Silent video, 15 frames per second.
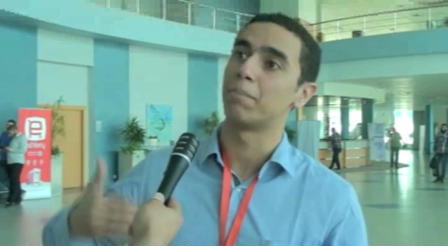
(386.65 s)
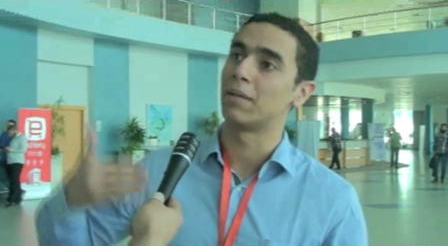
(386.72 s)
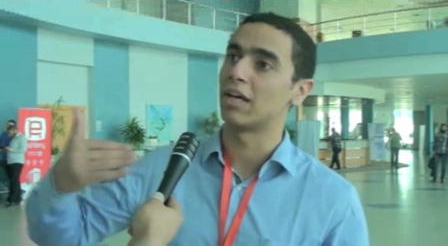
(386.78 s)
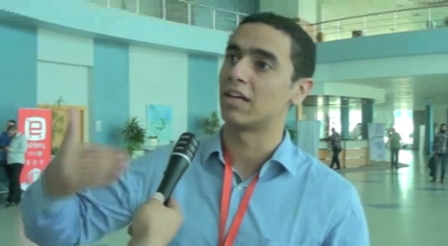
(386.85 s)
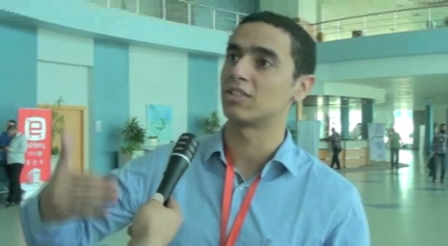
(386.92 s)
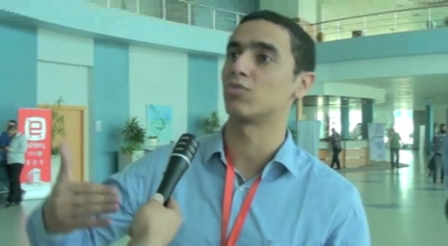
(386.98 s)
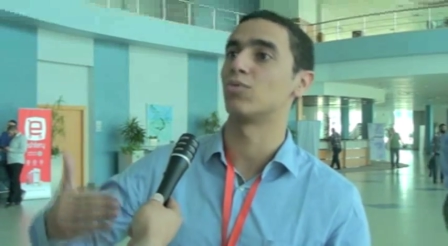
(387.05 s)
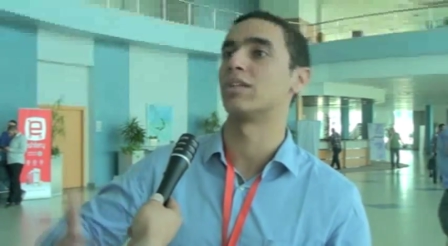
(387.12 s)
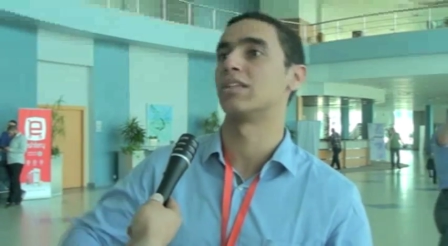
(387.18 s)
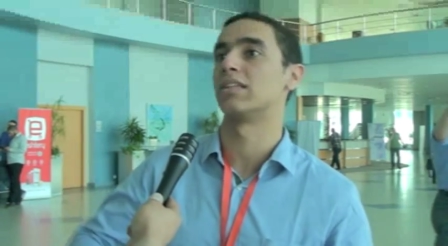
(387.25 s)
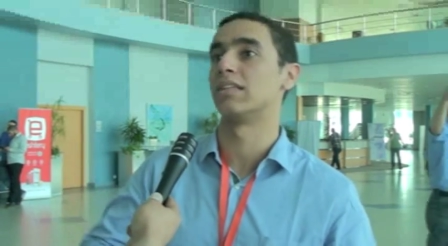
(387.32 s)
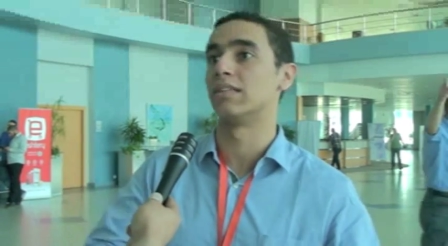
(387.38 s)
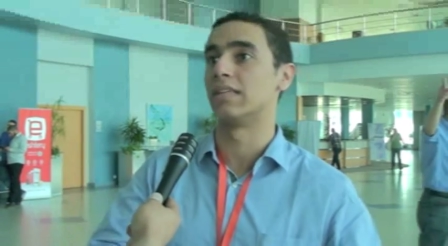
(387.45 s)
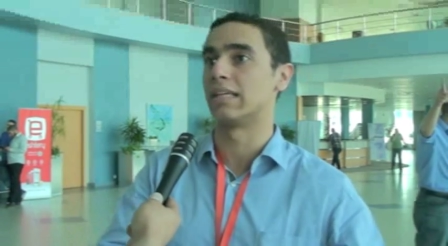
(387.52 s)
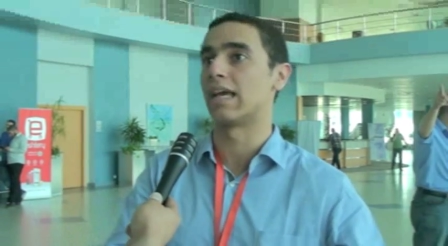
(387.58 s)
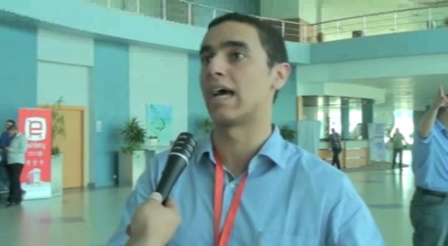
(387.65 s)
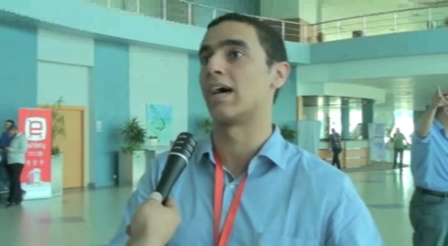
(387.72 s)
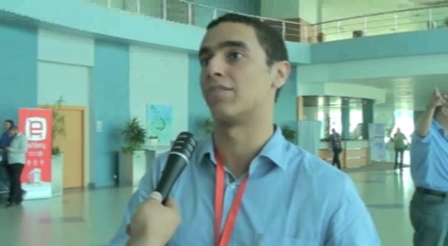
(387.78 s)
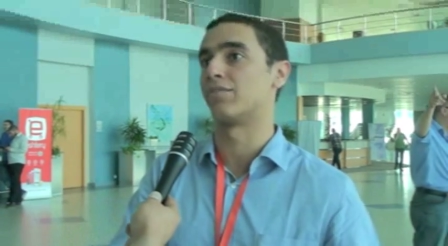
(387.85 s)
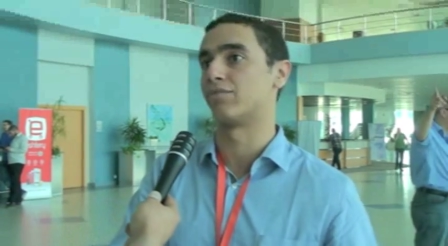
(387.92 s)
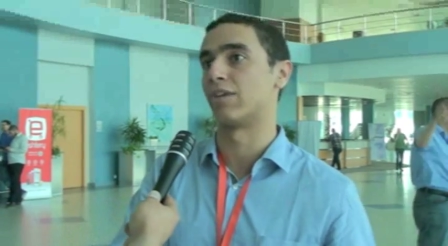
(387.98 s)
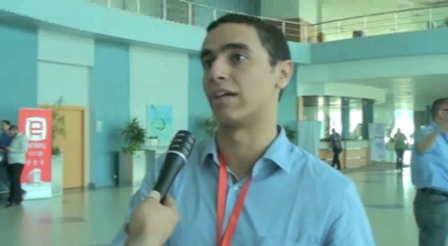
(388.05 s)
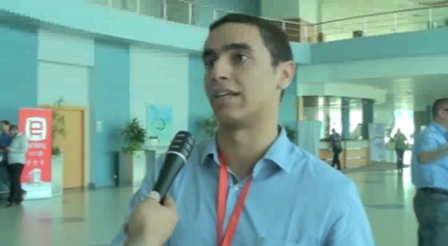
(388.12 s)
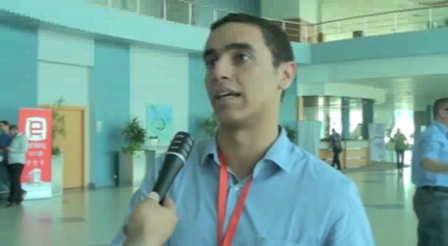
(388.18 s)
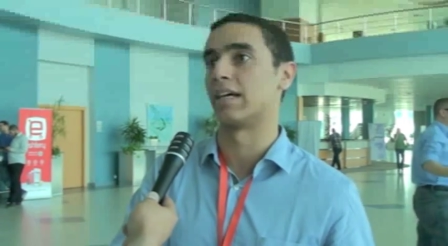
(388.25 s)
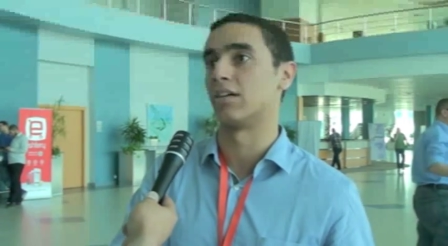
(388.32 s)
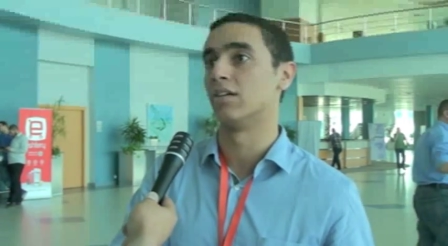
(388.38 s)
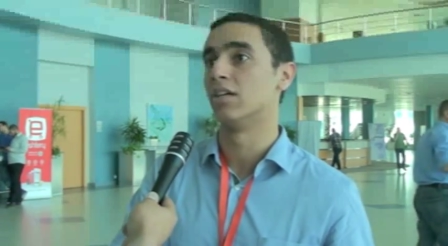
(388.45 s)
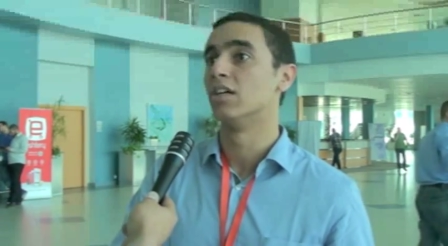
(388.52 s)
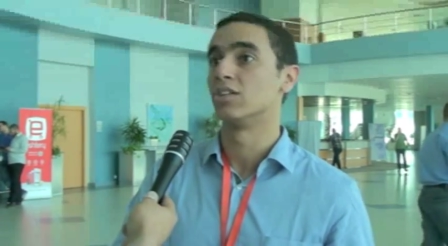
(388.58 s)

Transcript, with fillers: plus what they have right now.